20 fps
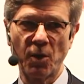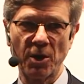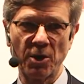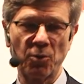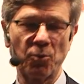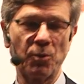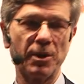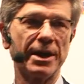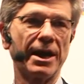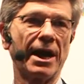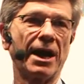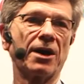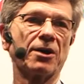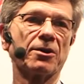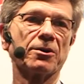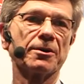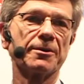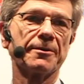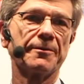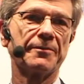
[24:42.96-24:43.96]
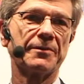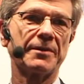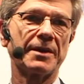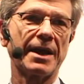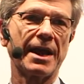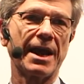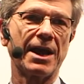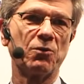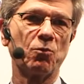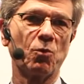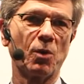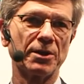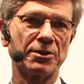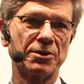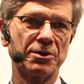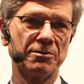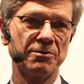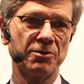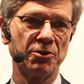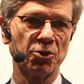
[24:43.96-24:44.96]
Where we are and
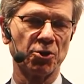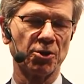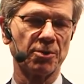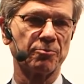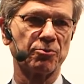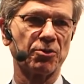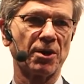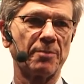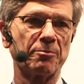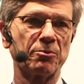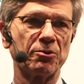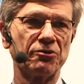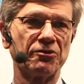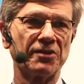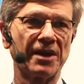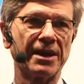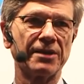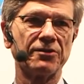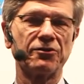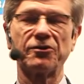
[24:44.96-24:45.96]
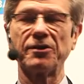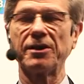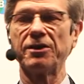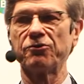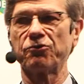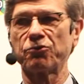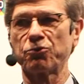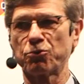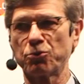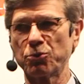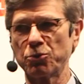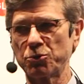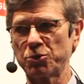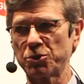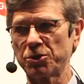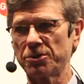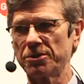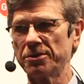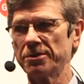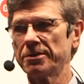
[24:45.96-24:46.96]
what Europe represents is
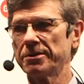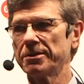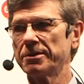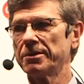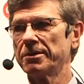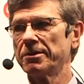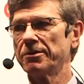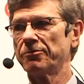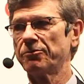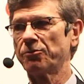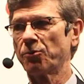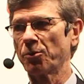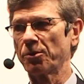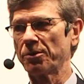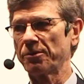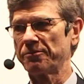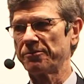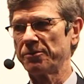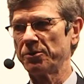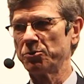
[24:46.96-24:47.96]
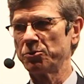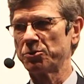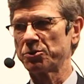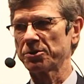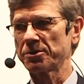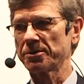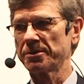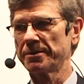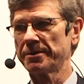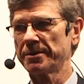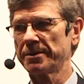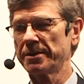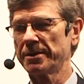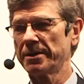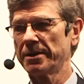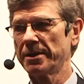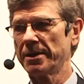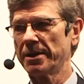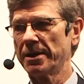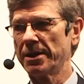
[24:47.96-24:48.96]
crucial for the future.
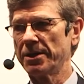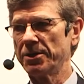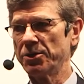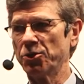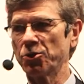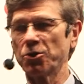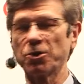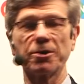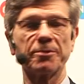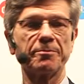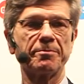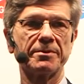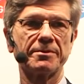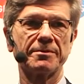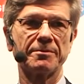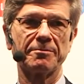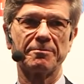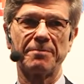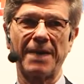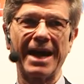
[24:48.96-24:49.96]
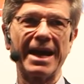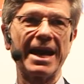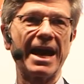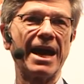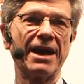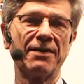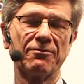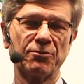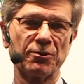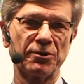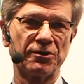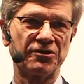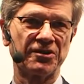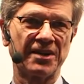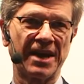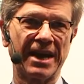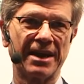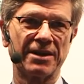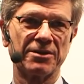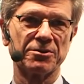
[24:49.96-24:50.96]
Europe, by every
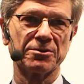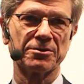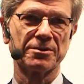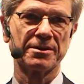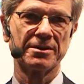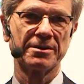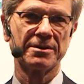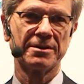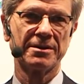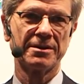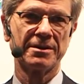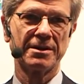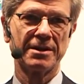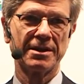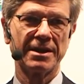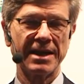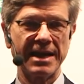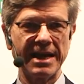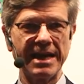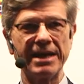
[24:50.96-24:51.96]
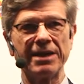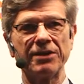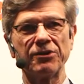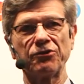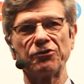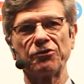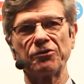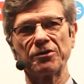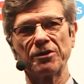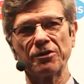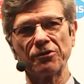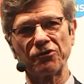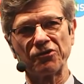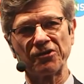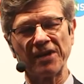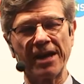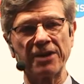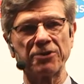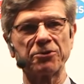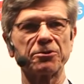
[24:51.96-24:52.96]
standard, is the
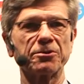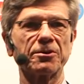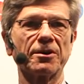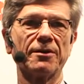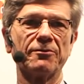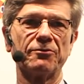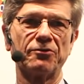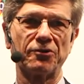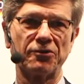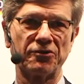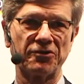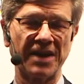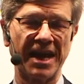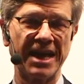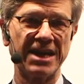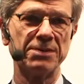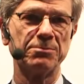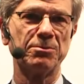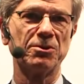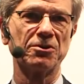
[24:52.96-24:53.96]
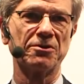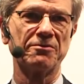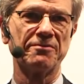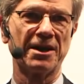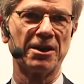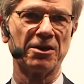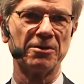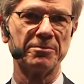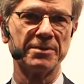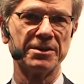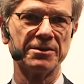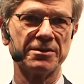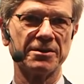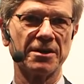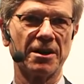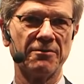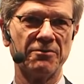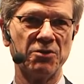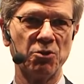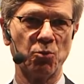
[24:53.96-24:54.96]
center of sustainable
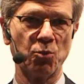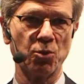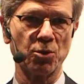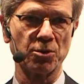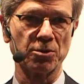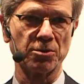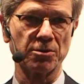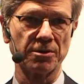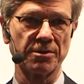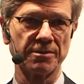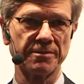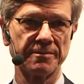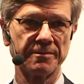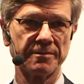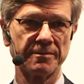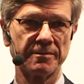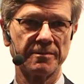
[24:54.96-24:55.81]
development of the world.